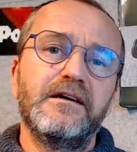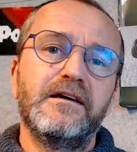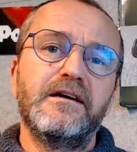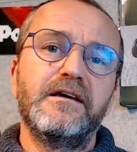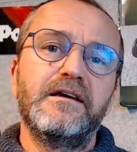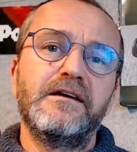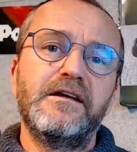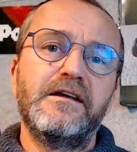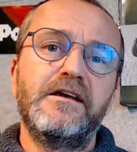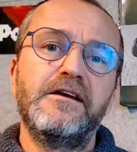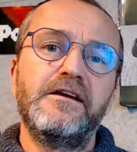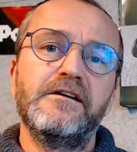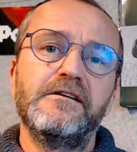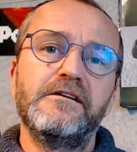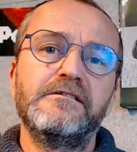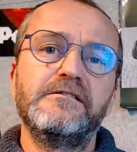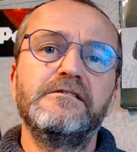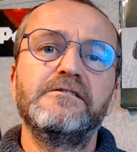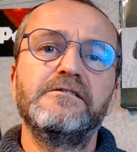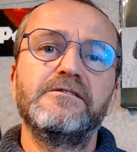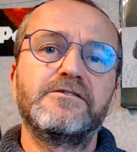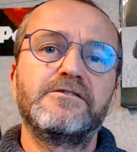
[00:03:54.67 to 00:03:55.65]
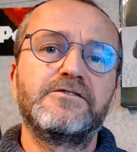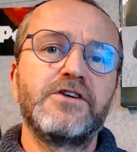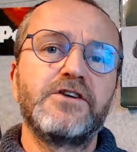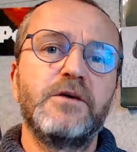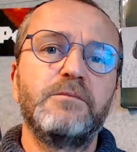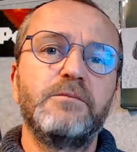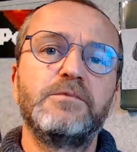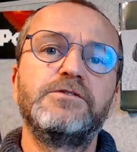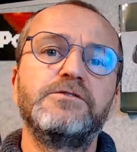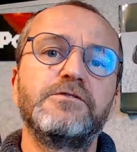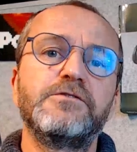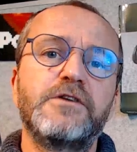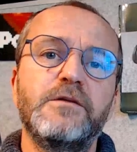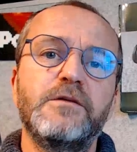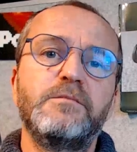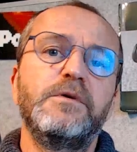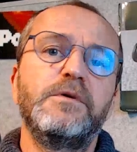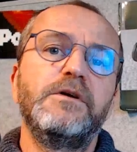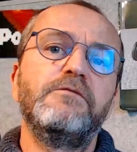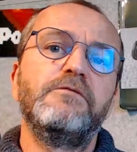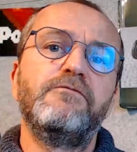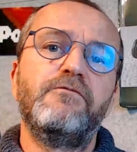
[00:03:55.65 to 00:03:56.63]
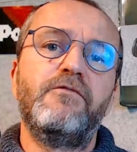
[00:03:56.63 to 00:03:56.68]
in here temperature can
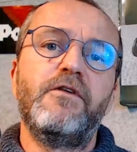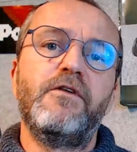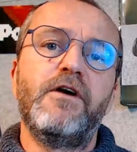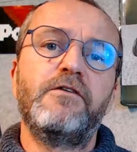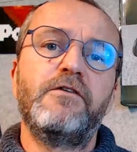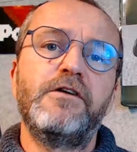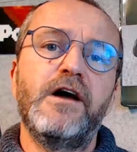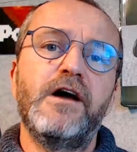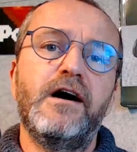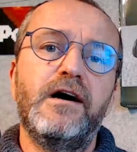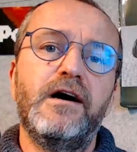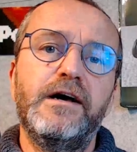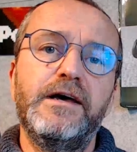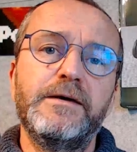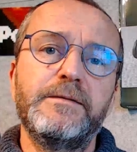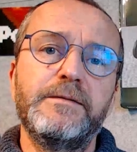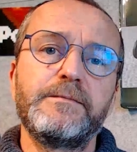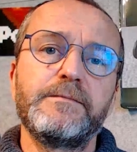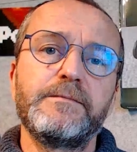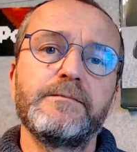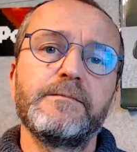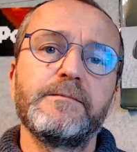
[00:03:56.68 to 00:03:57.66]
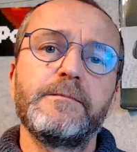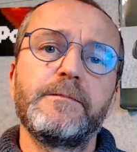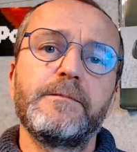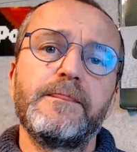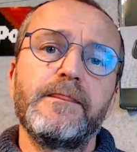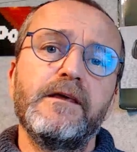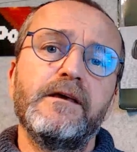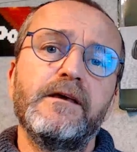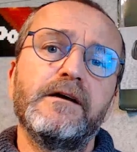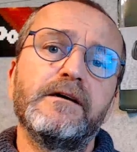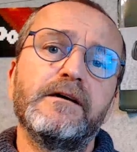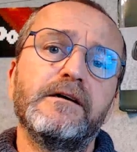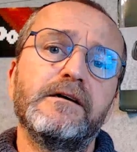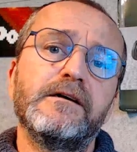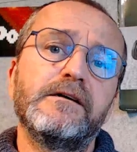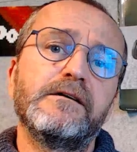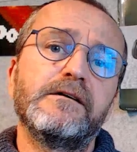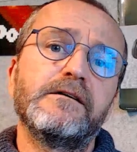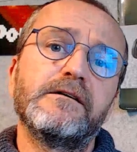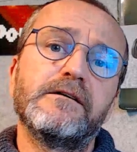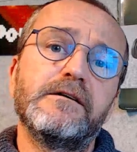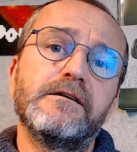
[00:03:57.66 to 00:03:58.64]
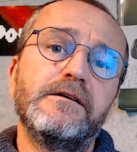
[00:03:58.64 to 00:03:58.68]
be very high.
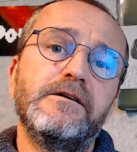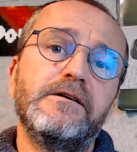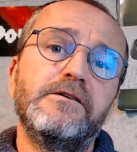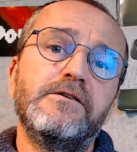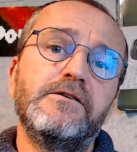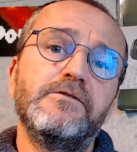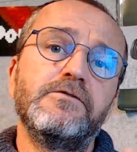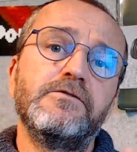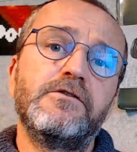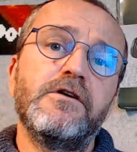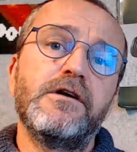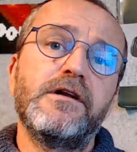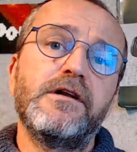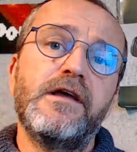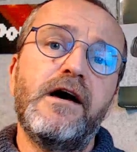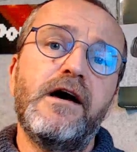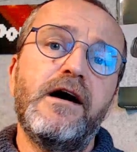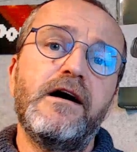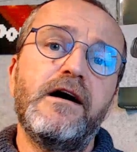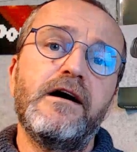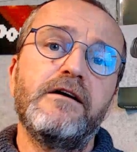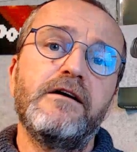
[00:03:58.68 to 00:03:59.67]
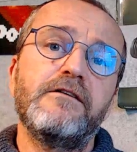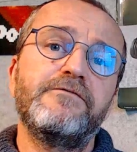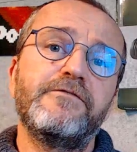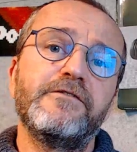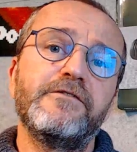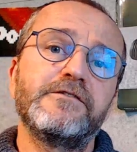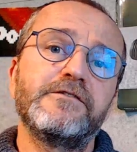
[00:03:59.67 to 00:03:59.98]
You can have